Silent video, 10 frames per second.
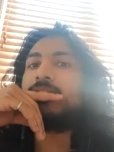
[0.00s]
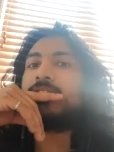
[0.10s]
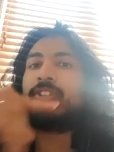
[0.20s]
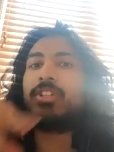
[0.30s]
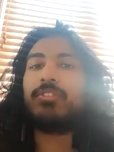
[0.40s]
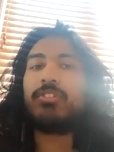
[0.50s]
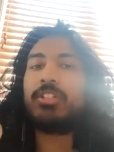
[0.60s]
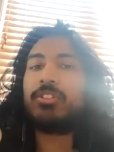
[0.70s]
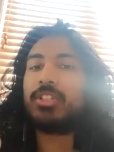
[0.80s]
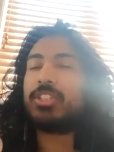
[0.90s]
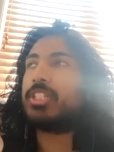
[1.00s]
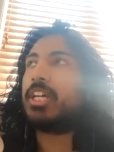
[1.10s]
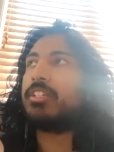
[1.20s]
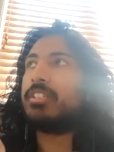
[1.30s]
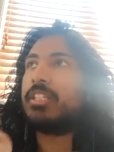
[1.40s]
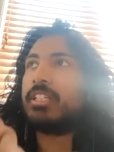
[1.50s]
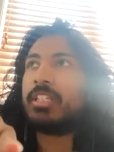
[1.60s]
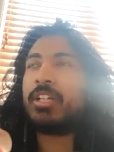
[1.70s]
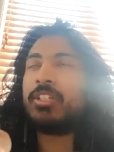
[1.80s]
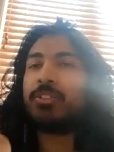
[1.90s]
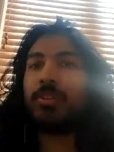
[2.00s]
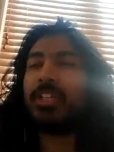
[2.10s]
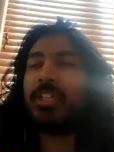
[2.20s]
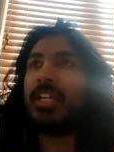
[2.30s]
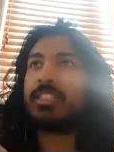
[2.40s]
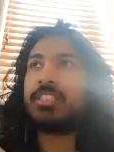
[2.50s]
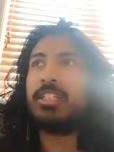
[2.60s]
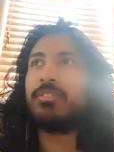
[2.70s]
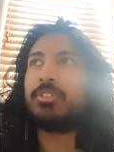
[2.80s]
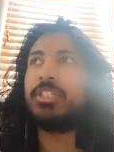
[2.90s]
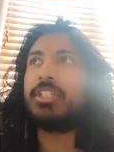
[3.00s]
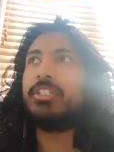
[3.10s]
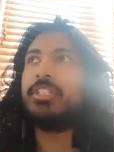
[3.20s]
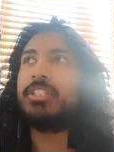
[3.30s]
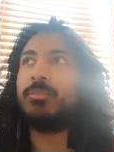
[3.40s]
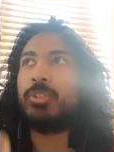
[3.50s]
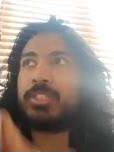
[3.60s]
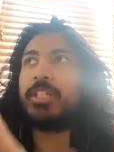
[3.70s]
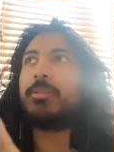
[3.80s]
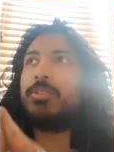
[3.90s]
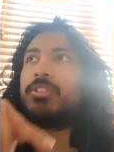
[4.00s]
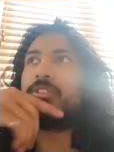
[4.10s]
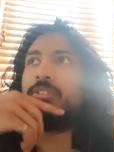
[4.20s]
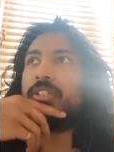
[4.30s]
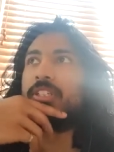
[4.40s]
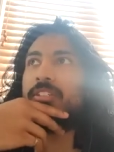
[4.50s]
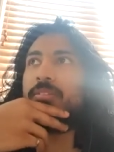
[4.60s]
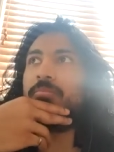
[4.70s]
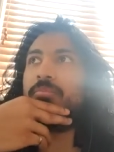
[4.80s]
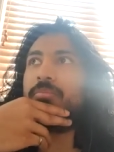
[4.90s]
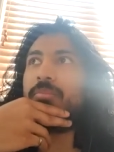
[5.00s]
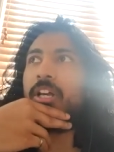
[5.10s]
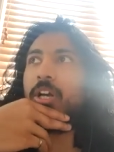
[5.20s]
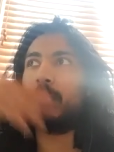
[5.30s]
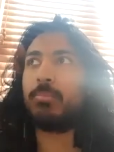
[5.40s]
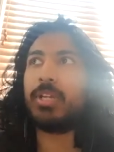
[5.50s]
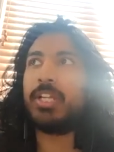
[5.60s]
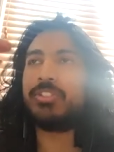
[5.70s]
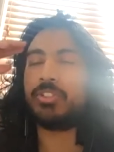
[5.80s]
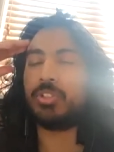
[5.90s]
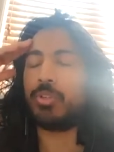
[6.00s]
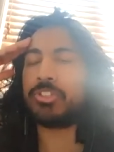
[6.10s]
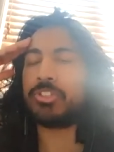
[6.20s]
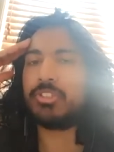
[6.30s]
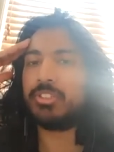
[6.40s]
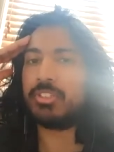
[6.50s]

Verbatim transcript: so, uh, Lukash, I I just wanted to ask Slava, did, did was I able to uh, help answer your question?